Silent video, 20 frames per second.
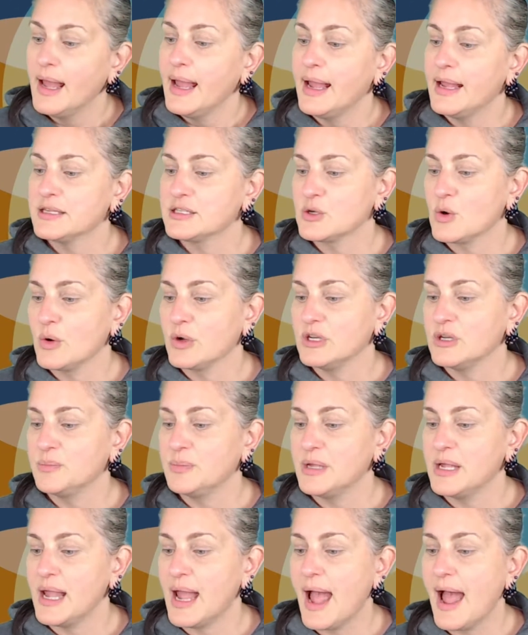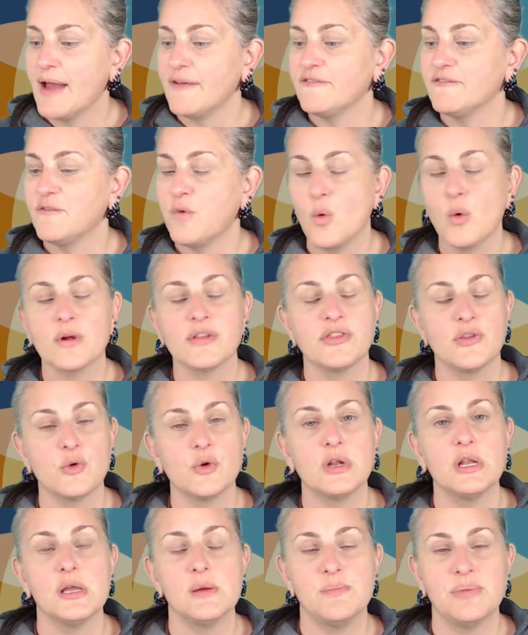It's going to be at
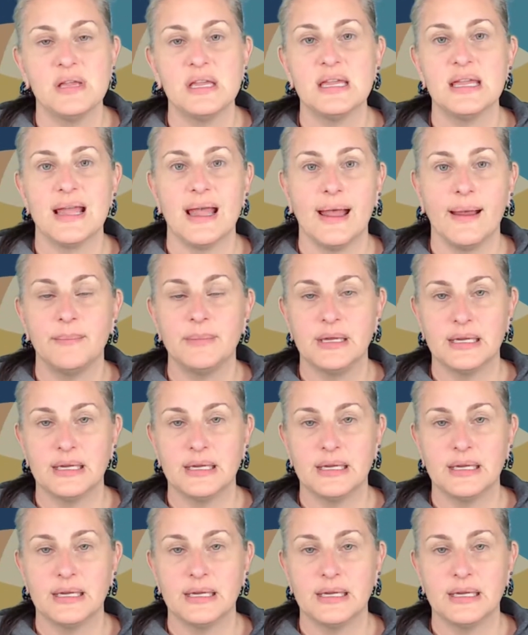4:30 p.m.